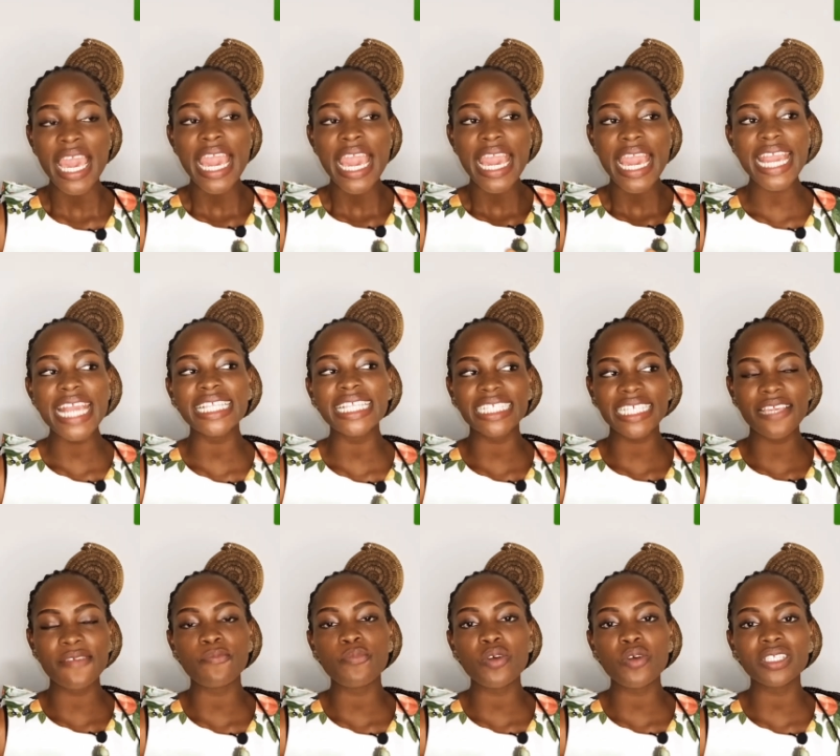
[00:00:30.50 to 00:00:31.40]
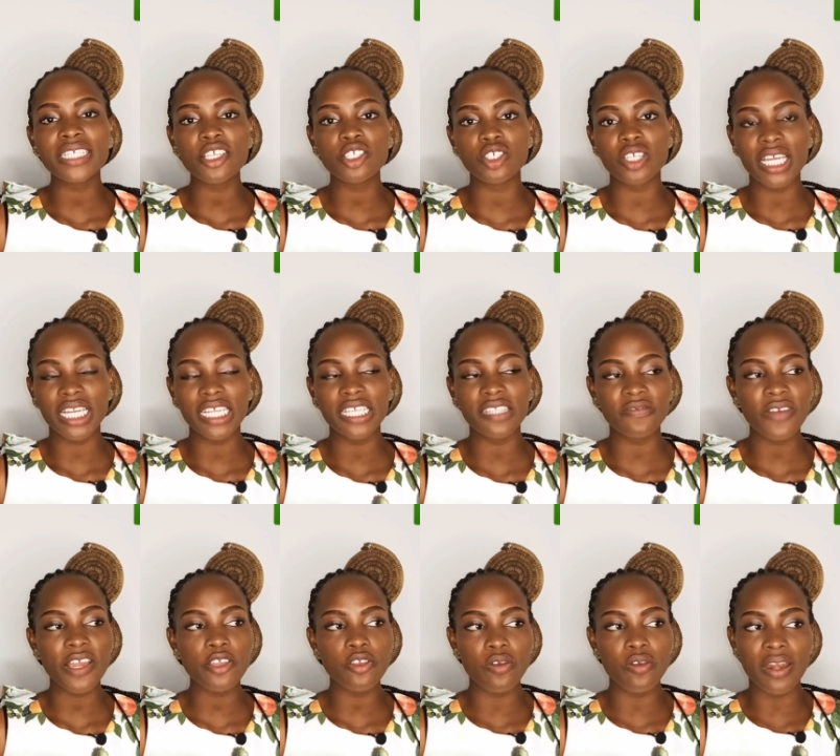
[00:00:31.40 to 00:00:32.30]
It's important to identify
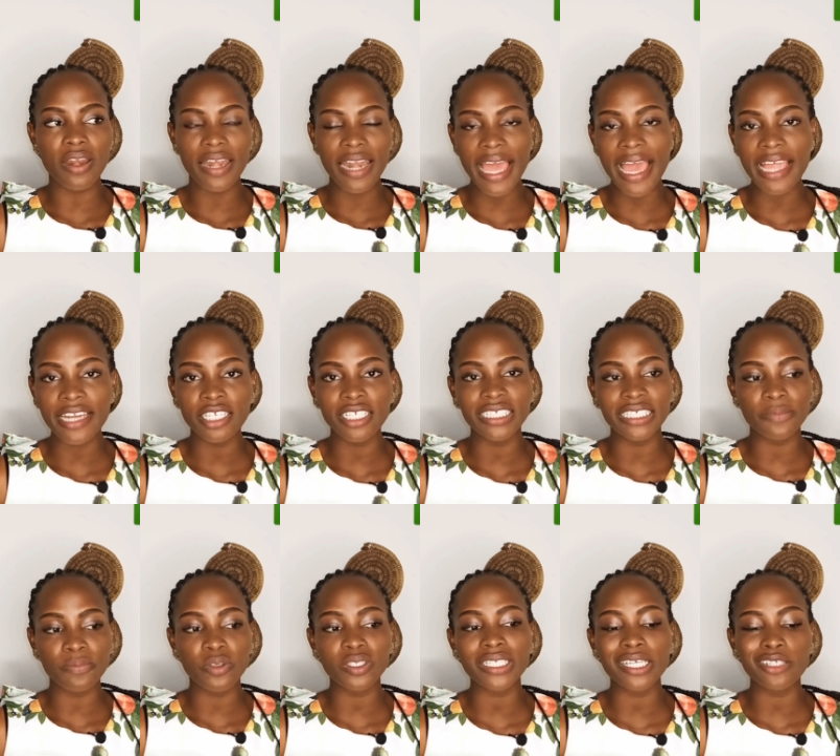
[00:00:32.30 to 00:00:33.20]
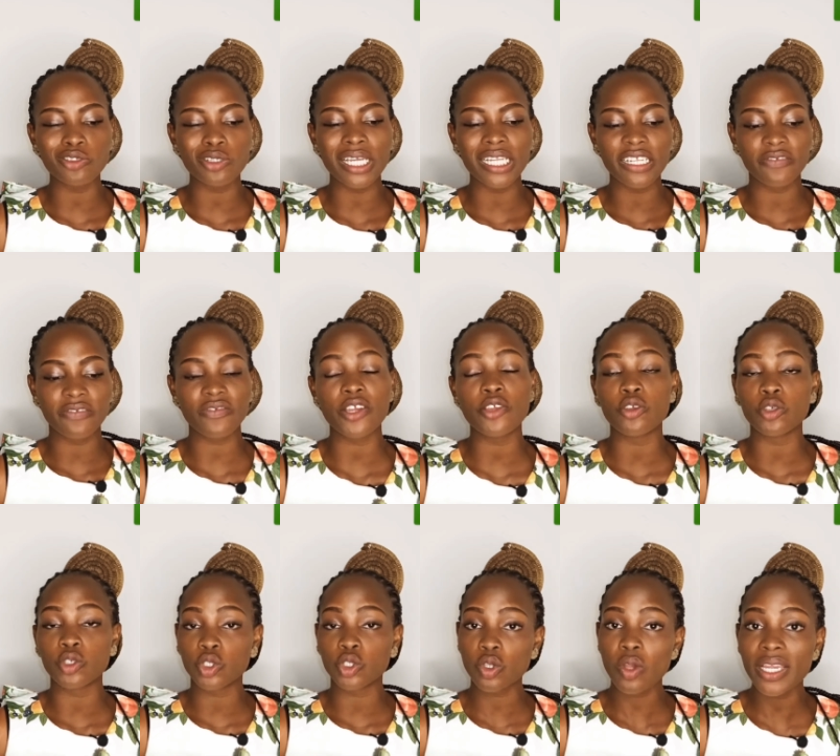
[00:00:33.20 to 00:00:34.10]
your land. It's important to identify your
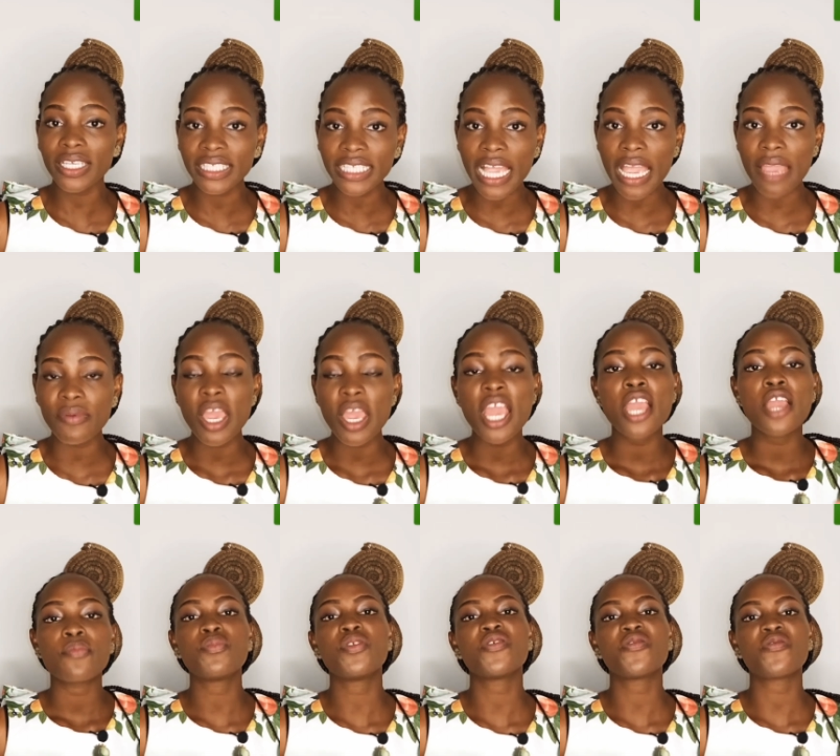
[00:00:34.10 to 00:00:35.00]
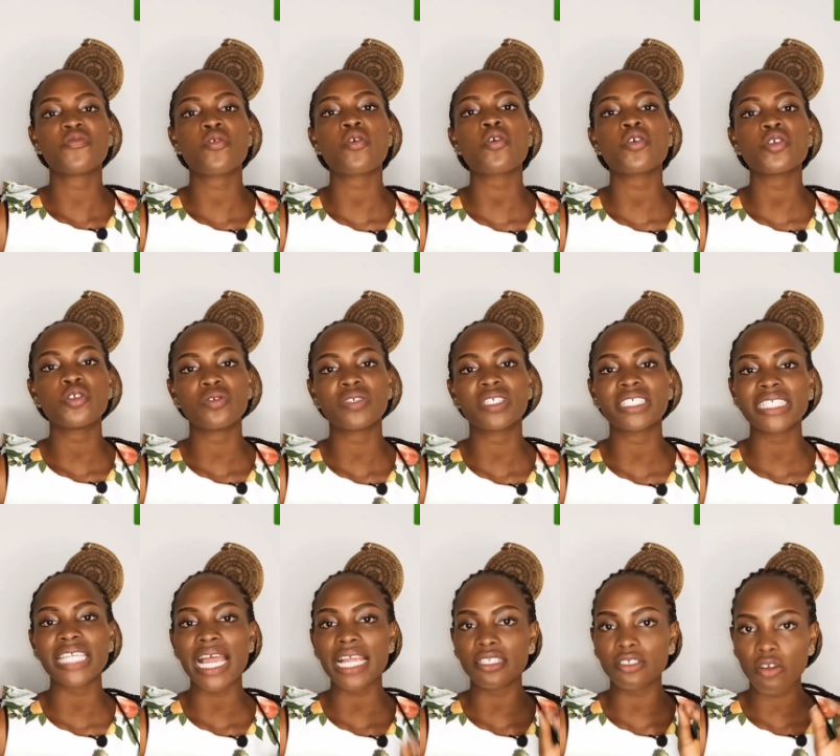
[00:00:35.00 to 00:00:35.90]
soil type before you
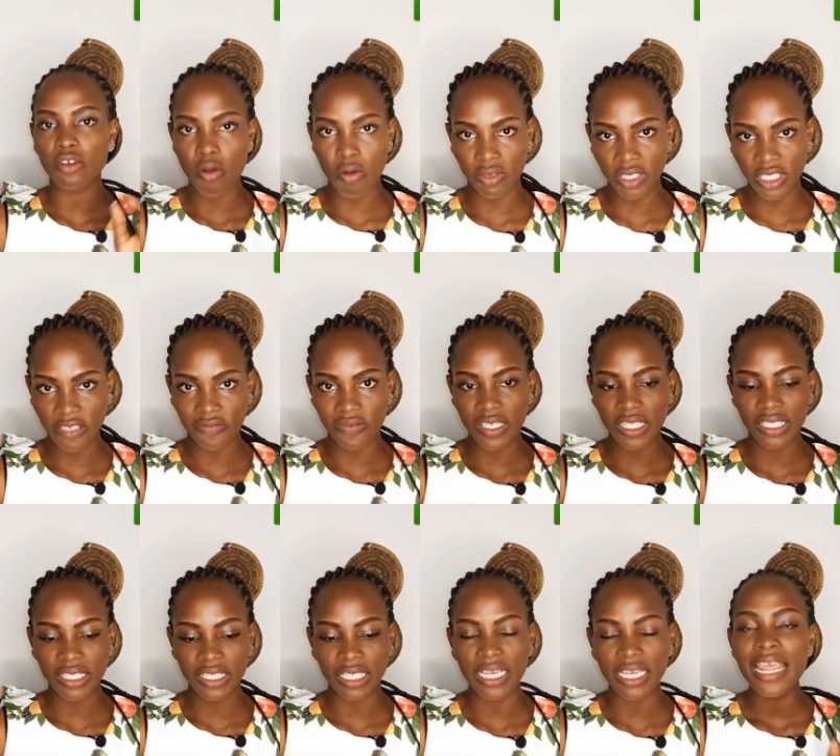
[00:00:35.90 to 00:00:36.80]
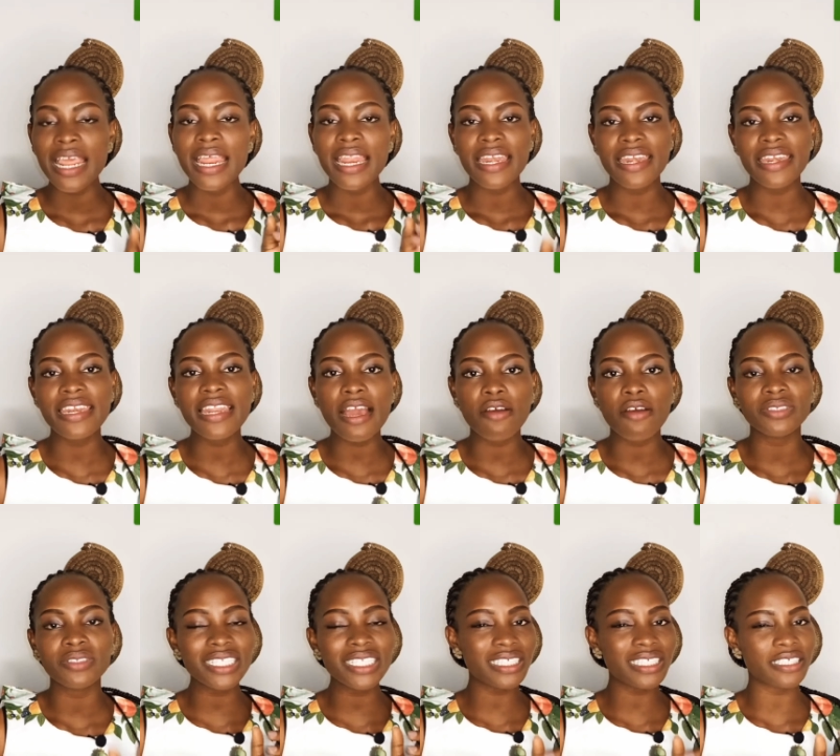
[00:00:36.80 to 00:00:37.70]
start cultivating. Now,
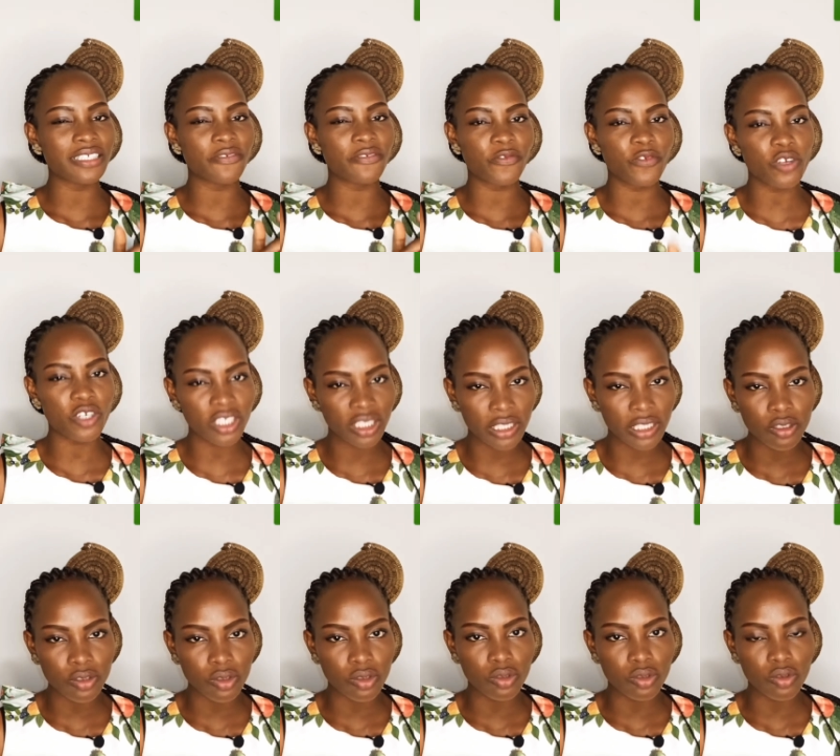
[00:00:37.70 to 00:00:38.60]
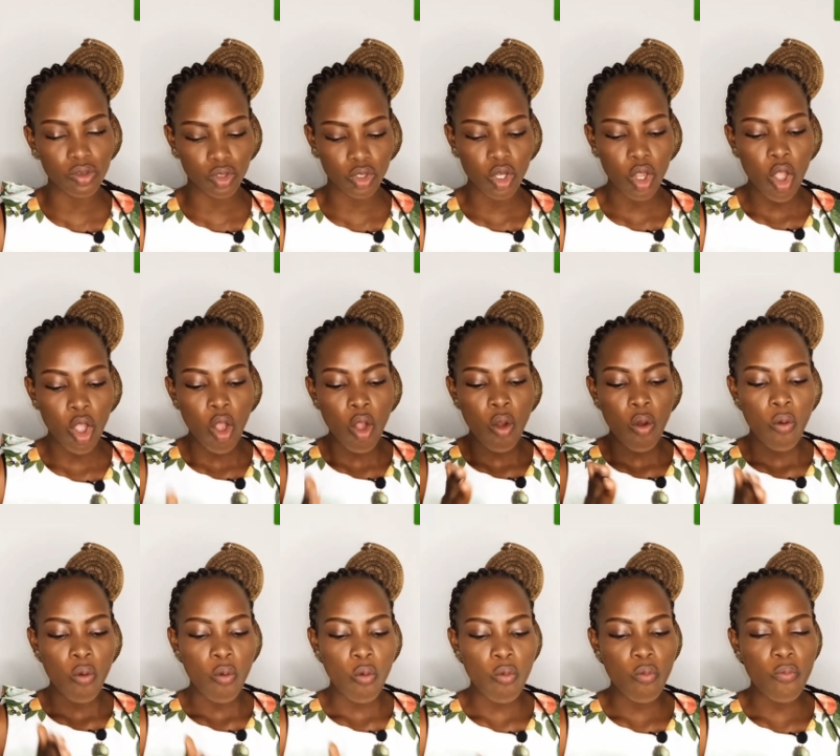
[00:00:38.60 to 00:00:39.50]
this is the first thing to note.
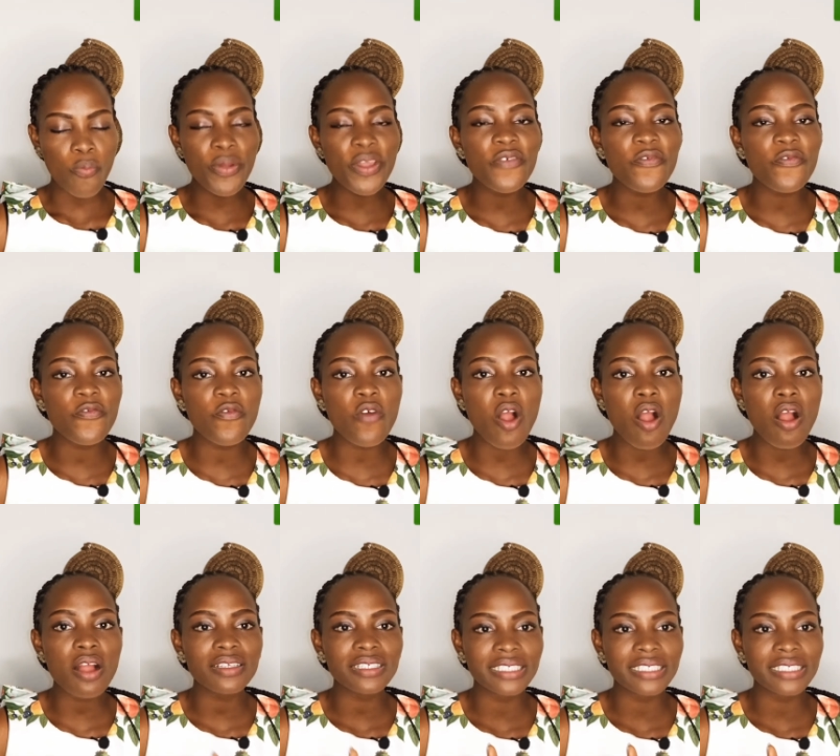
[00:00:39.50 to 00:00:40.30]
Before